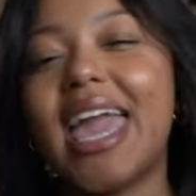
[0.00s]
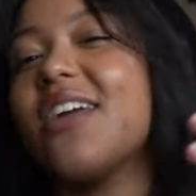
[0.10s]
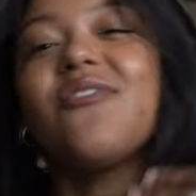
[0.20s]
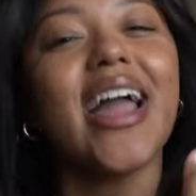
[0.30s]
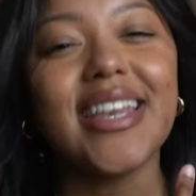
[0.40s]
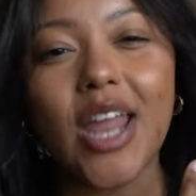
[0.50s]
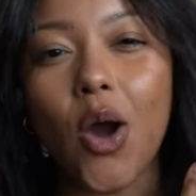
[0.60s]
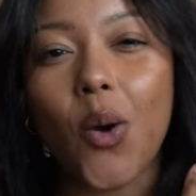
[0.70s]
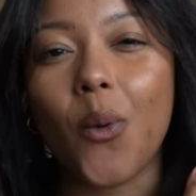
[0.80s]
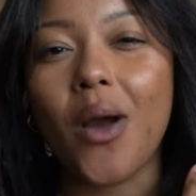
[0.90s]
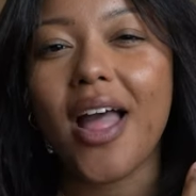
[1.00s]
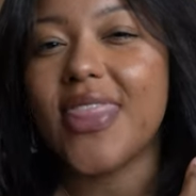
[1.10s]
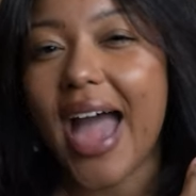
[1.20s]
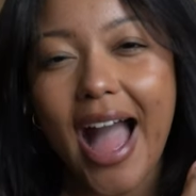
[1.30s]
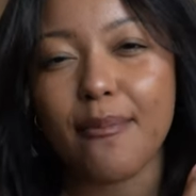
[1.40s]
And if I know
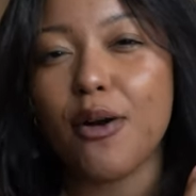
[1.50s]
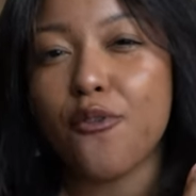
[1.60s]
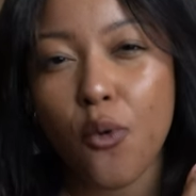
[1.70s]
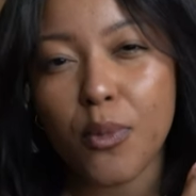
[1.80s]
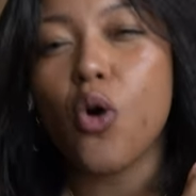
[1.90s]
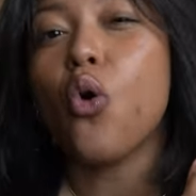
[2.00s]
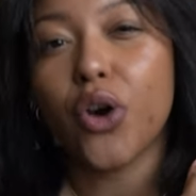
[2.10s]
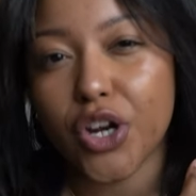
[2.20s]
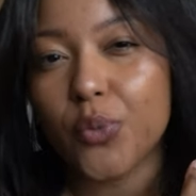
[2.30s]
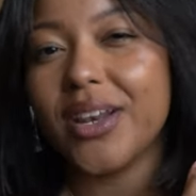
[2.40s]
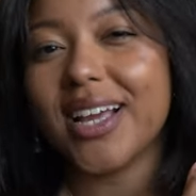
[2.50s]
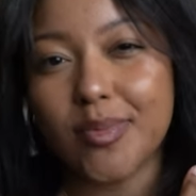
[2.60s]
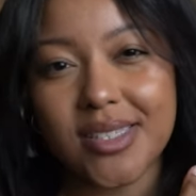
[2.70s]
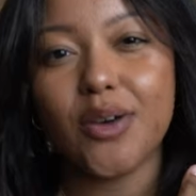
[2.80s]
that I'm a formal hoarder when it comes to